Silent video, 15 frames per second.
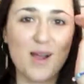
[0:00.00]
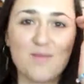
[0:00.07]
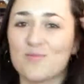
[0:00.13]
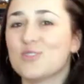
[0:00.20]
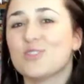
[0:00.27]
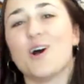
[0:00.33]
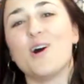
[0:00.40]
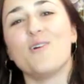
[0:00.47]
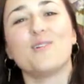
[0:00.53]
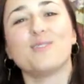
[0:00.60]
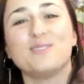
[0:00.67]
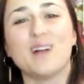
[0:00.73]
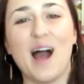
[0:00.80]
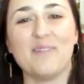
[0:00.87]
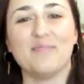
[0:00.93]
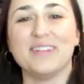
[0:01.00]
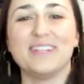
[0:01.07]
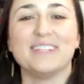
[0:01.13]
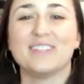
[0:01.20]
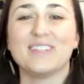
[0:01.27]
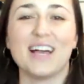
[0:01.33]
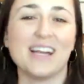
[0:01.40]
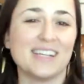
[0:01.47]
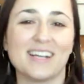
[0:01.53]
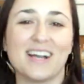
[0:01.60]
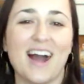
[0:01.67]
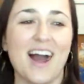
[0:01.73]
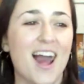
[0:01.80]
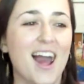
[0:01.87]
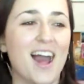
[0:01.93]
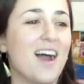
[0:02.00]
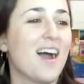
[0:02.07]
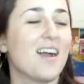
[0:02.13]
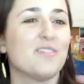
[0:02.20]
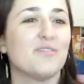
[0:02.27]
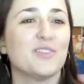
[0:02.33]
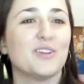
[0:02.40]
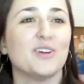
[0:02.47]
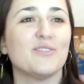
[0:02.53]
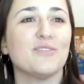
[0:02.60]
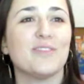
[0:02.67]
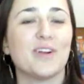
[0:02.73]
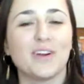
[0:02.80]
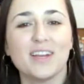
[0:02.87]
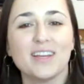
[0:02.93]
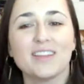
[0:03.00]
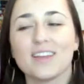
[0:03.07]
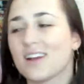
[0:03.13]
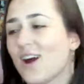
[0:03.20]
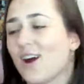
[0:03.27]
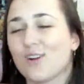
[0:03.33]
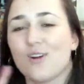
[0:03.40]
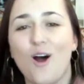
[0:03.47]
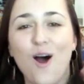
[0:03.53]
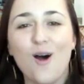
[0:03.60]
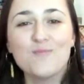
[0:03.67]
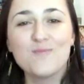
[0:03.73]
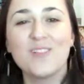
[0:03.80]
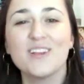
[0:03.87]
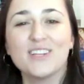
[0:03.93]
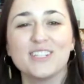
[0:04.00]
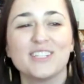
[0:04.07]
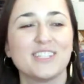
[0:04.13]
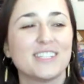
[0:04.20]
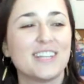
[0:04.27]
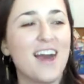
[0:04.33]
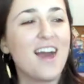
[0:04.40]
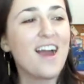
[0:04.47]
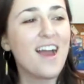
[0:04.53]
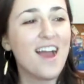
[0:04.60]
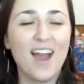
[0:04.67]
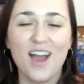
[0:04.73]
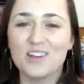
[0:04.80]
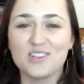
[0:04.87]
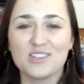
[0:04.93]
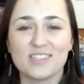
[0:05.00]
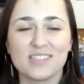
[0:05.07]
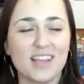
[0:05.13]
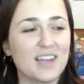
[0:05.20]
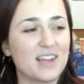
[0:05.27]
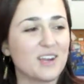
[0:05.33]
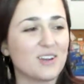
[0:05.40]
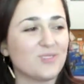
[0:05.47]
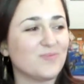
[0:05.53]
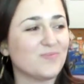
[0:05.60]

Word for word: I'm so happy. Like, I feel very, like, accomplished and just, like,